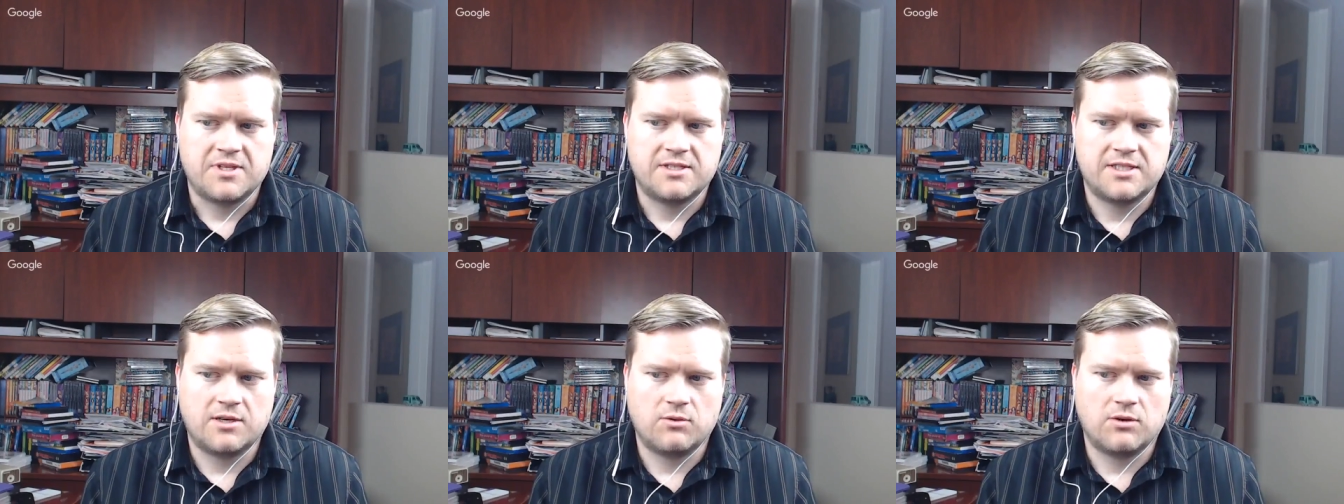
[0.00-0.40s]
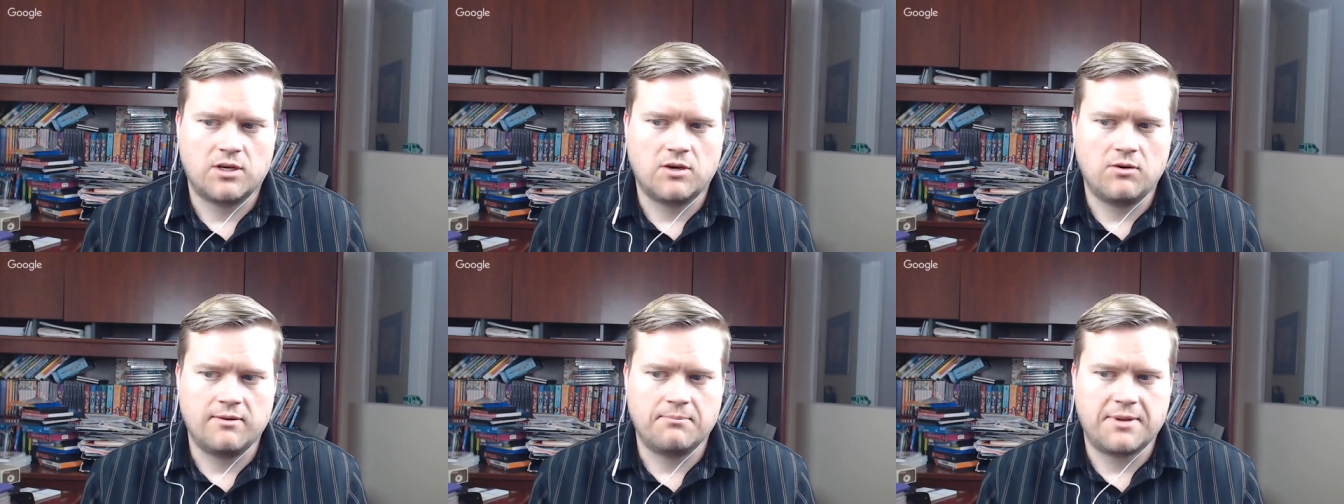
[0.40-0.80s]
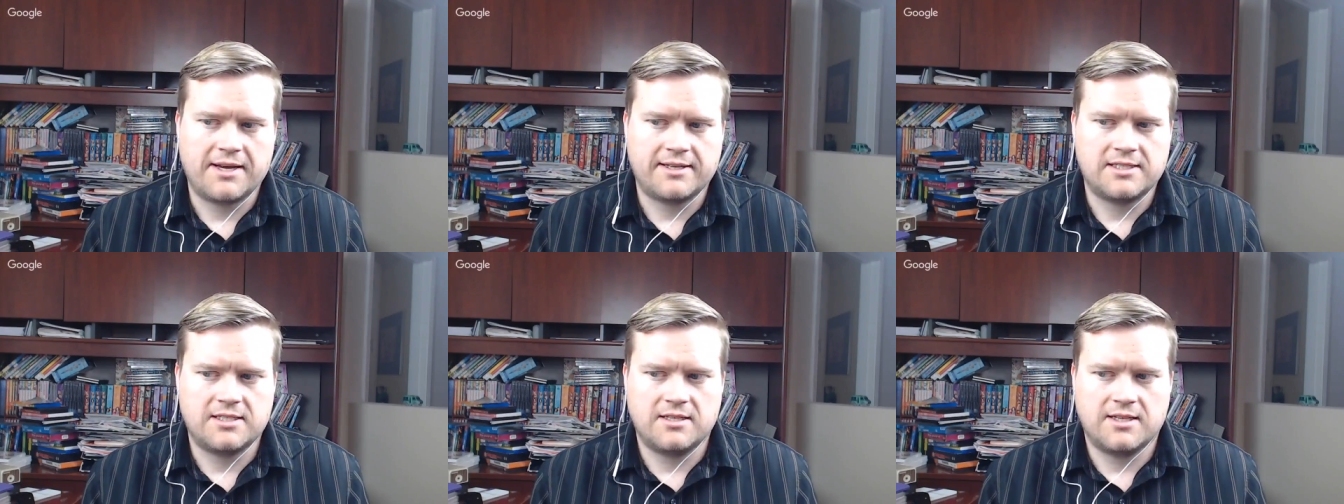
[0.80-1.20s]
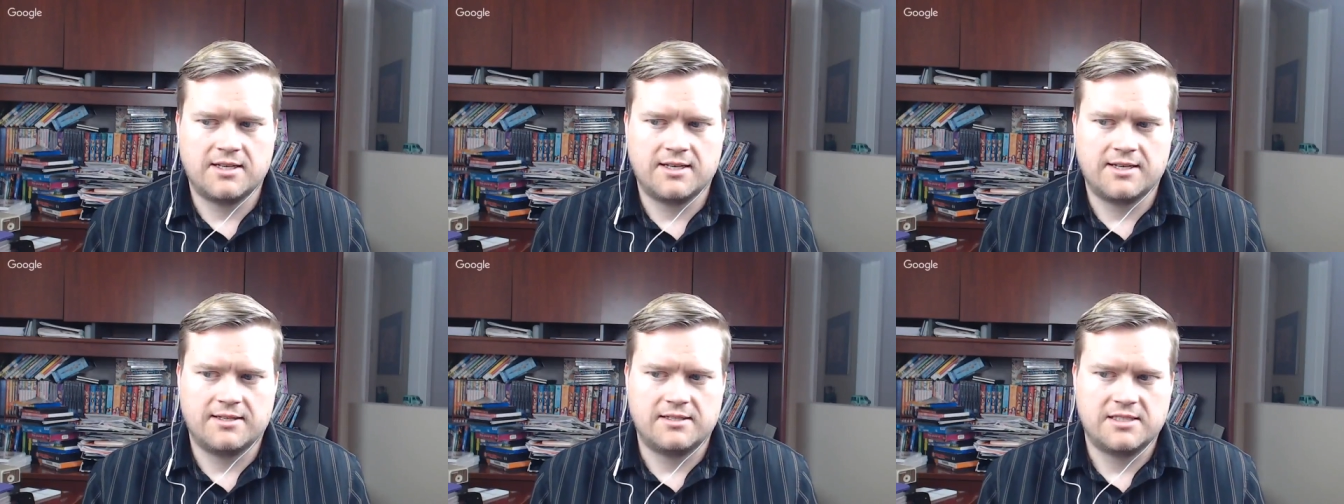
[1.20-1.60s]
So going back to
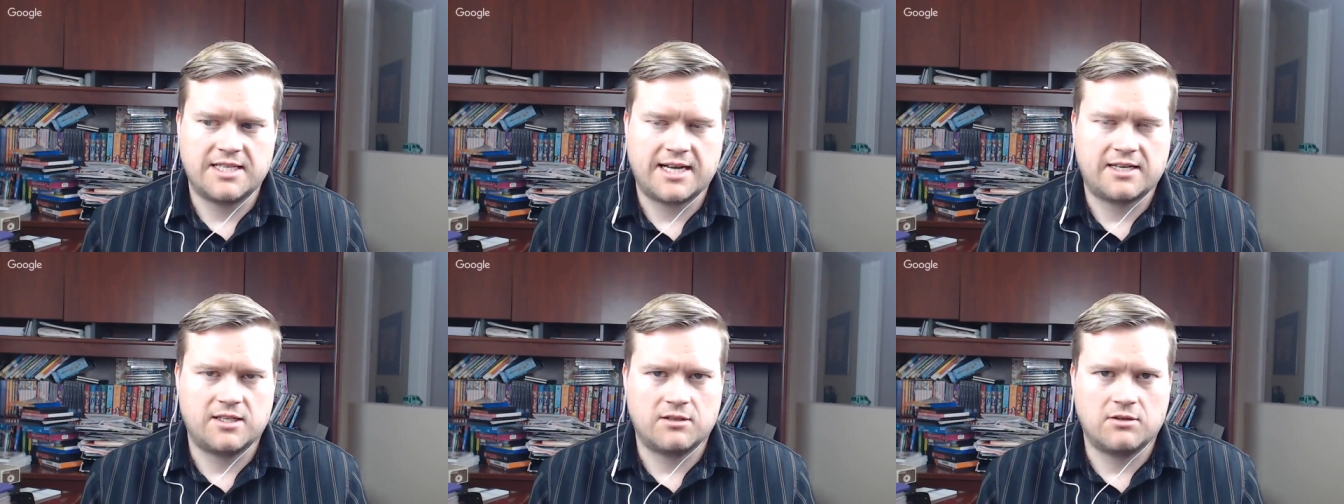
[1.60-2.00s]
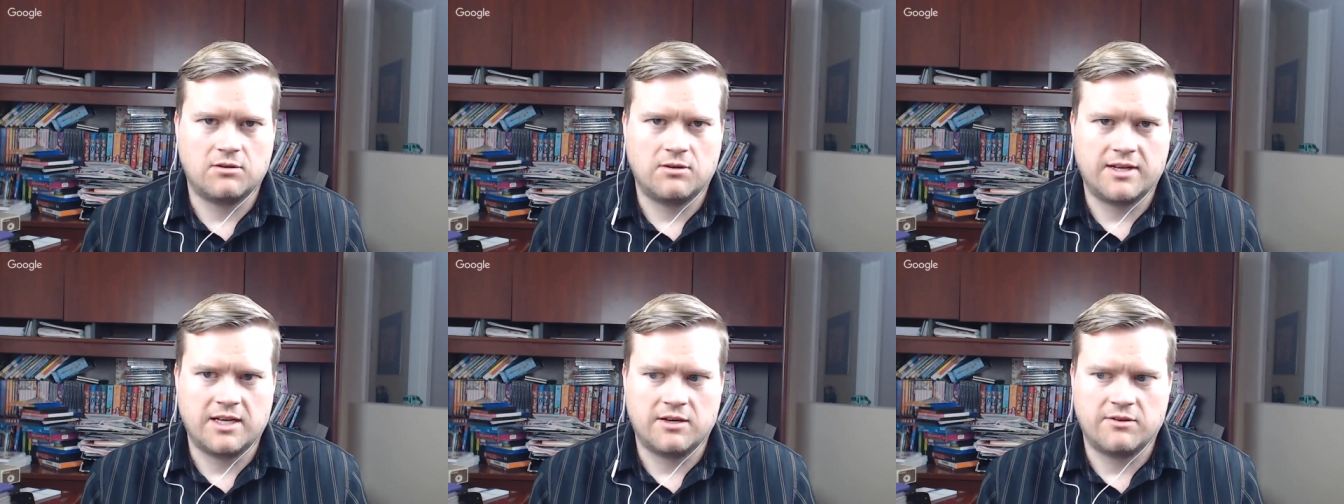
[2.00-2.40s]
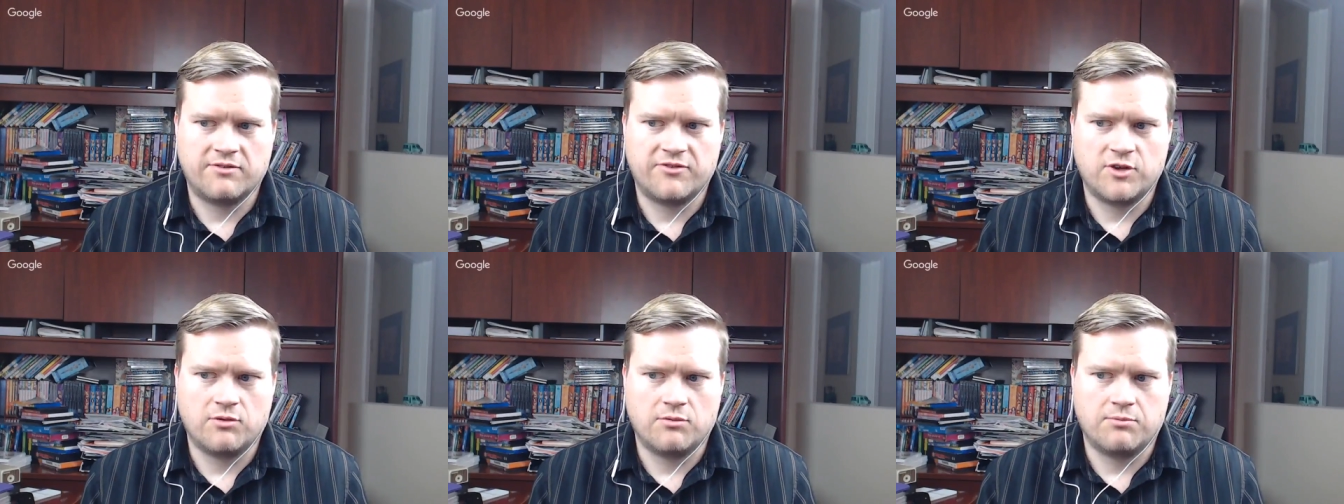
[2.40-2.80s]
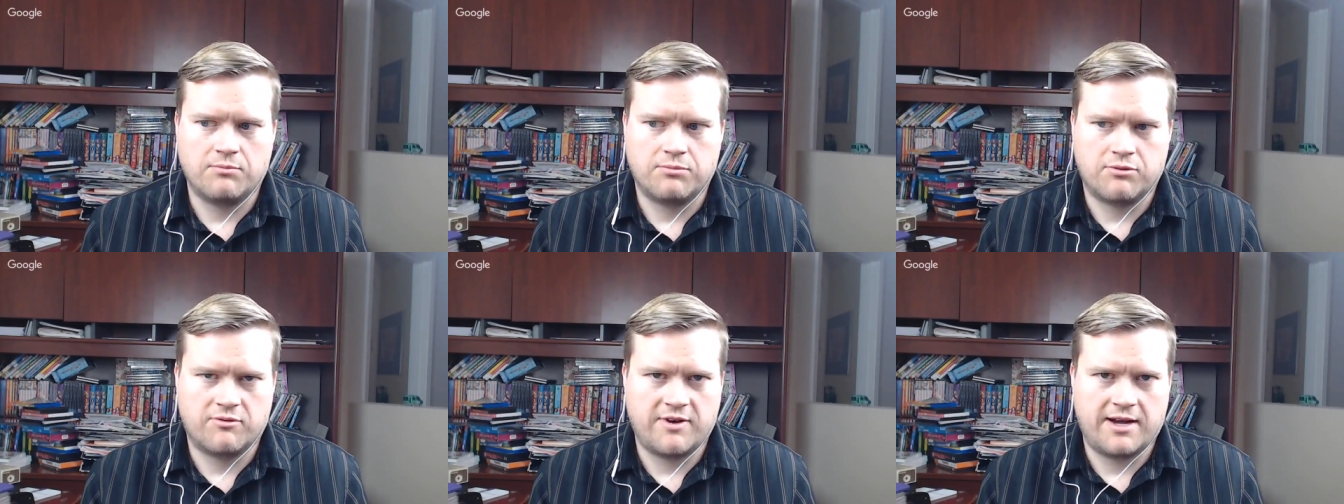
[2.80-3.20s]
the technical interview
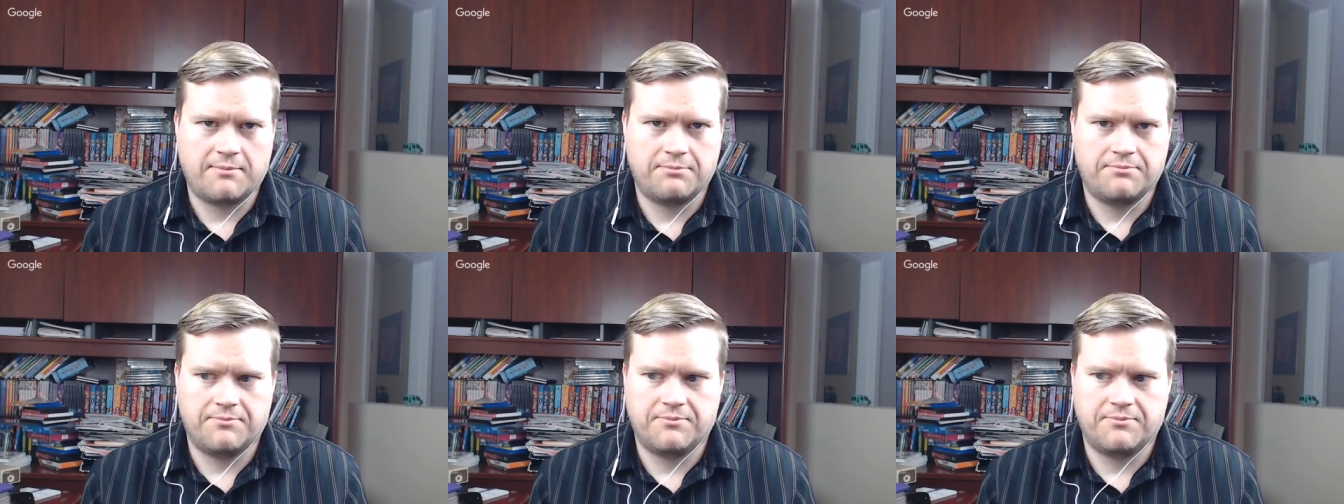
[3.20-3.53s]
prep,